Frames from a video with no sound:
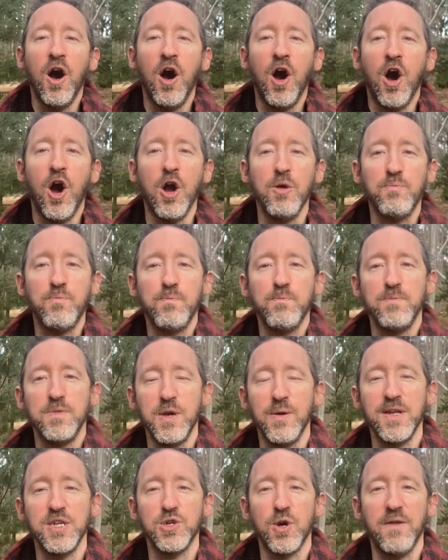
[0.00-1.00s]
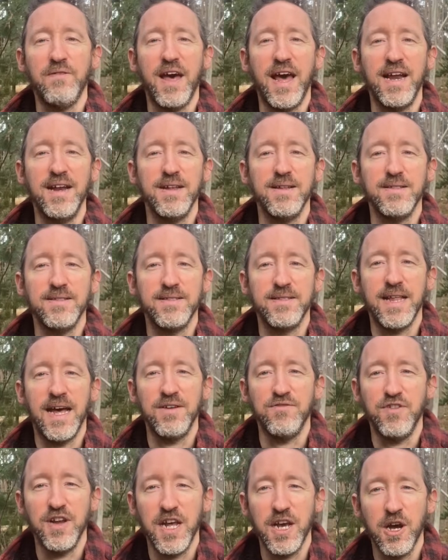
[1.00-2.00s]
hope you enjoyed that
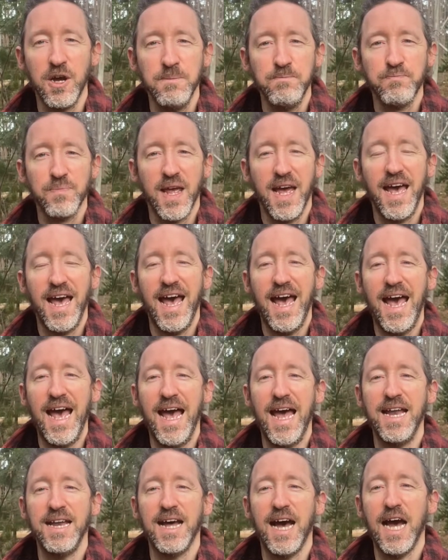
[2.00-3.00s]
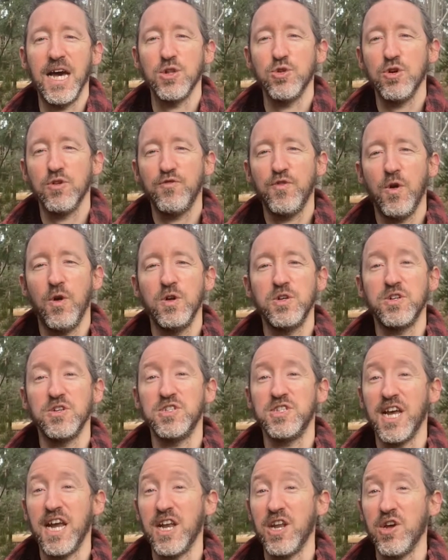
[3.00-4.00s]
video, and I look forward to
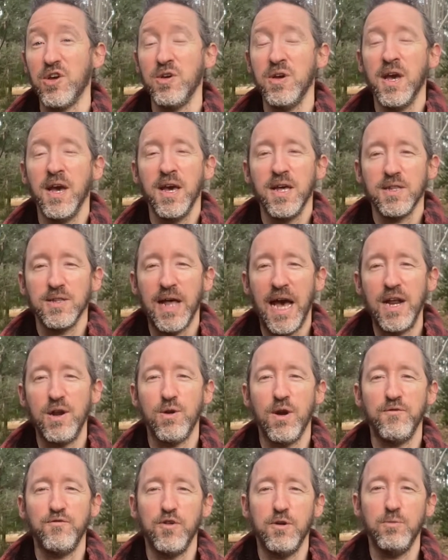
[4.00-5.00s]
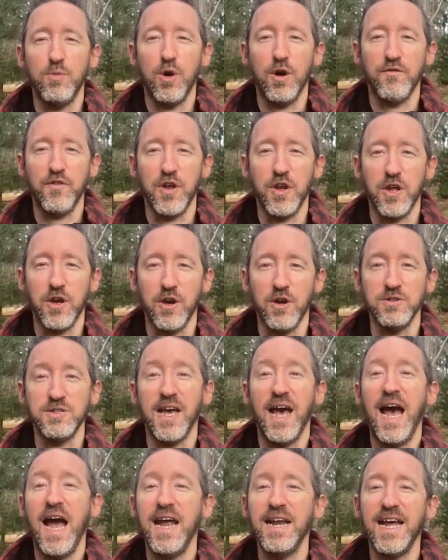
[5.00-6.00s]
seeing you later on for more videos.
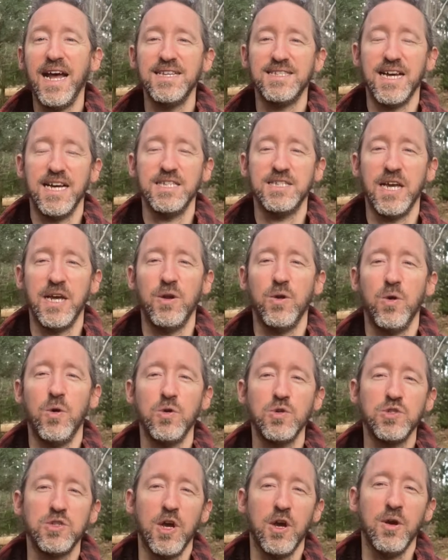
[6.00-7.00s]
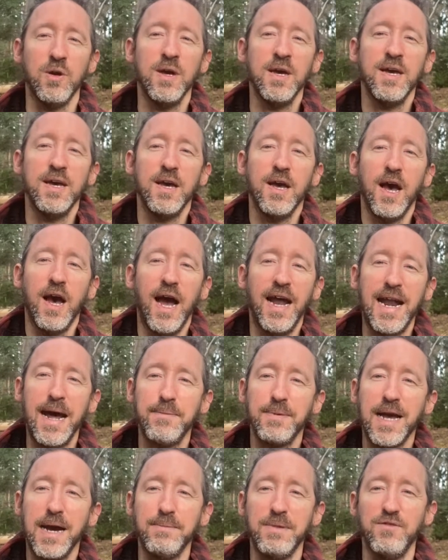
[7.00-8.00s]
And as I said, also an
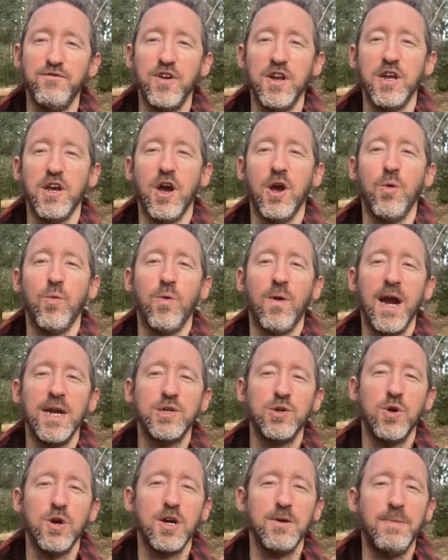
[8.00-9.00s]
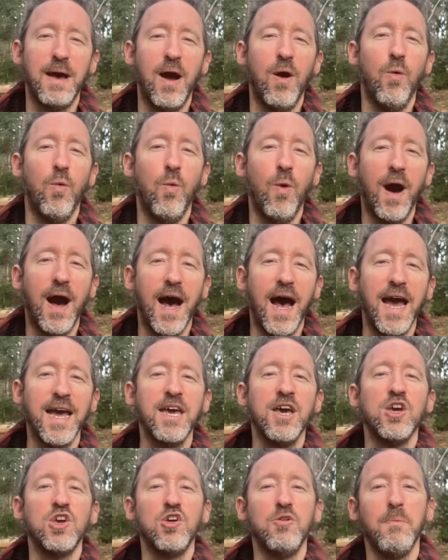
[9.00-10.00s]
upcoming video where I talk about why
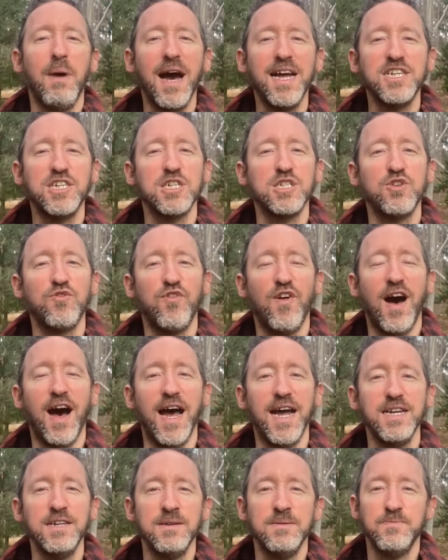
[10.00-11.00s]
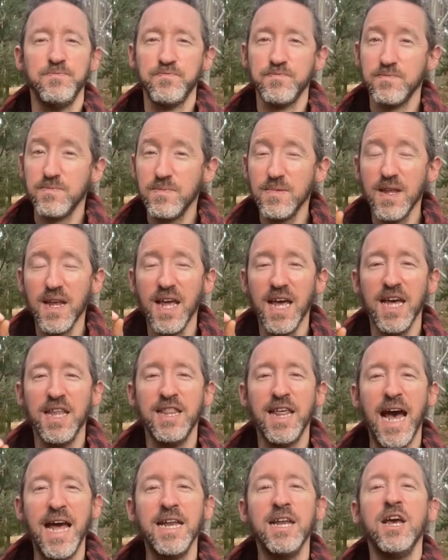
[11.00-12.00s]
you might just find
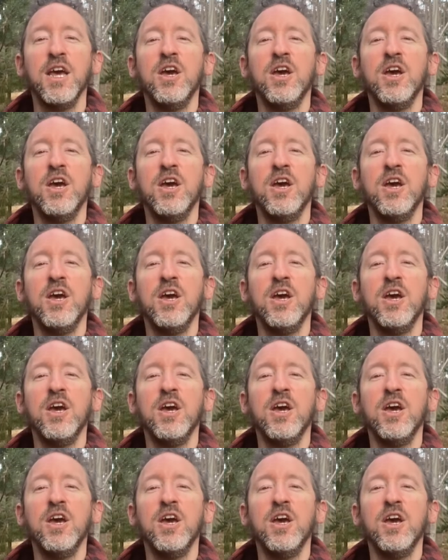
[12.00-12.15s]
that